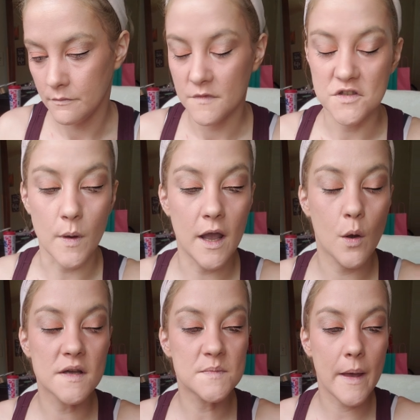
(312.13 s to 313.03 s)
So I
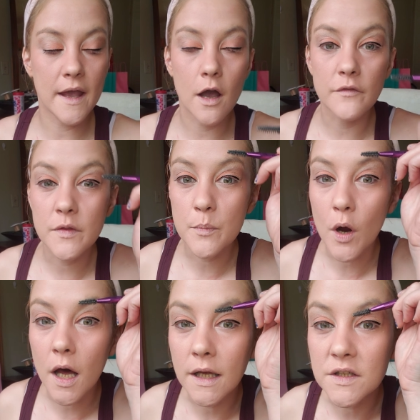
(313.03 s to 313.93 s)
always bang off the
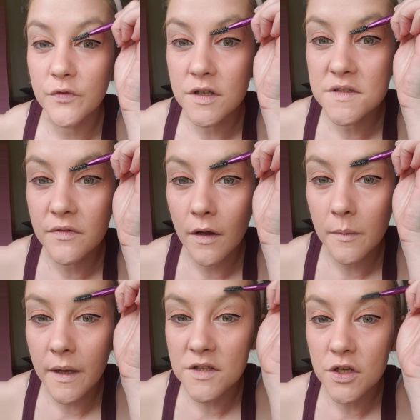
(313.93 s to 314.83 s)
product, first of all, to
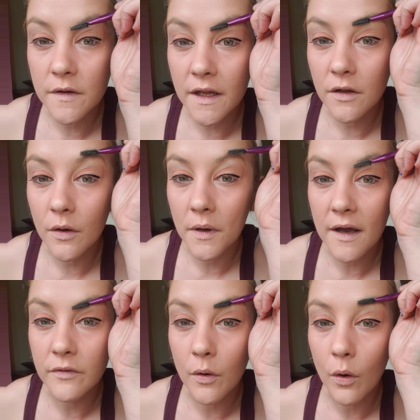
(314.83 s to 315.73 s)
make sure that you don't
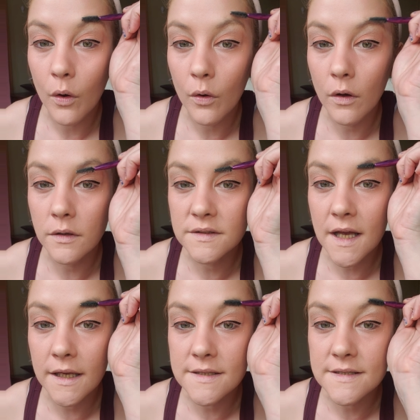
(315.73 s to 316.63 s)
have a whole
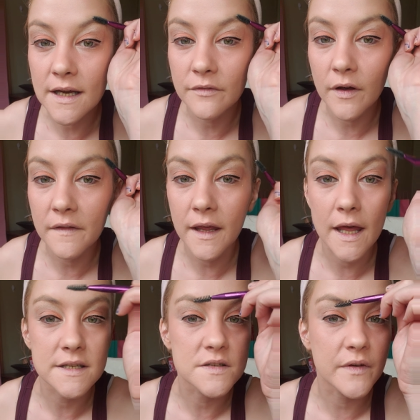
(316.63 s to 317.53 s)
ton of stuff on the
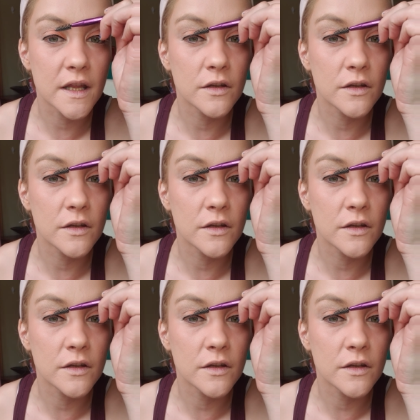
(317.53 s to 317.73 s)
end of it.